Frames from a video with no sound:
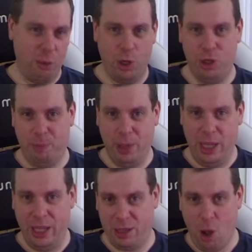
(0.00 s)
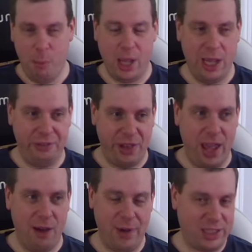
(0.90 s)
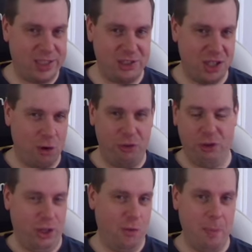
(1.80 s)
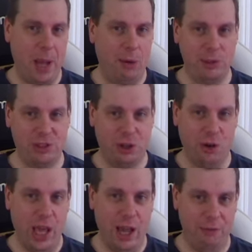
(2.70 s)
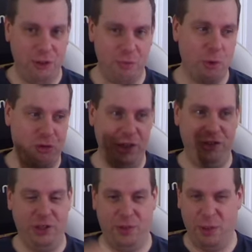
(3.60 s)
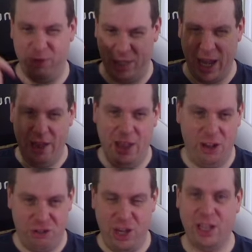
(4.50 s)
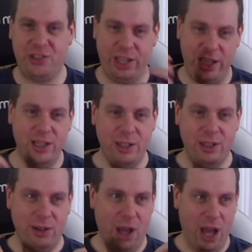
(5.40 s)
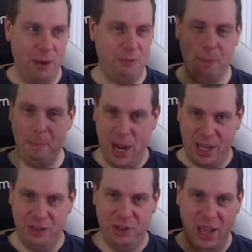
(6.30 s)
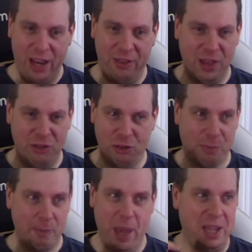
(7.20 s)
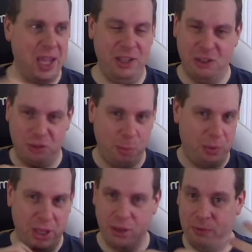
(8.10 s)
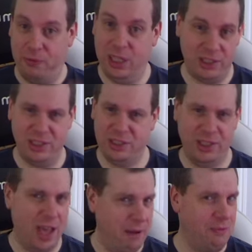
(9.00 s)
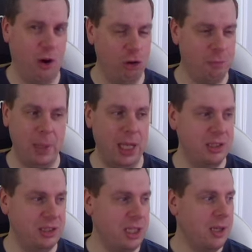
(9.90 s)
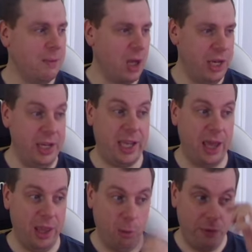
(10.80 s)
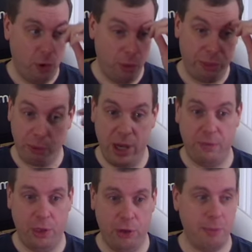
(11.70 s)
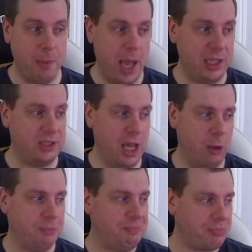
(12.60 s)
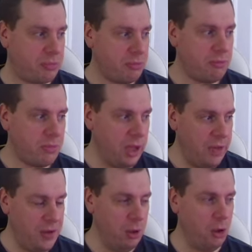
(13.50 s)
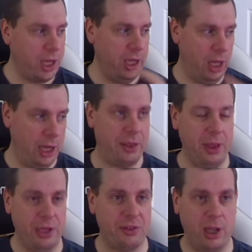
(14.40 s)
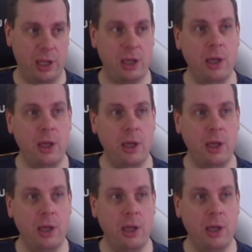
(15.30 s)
the Word of Blake, Comguards, they have access to knowledge that the other powers don't have. So it's much easier for them to get that chassis from back in the day and then just make it into something that fits into their force plans. And you get that with all three of those mechs. Now, if you look at it like this, like,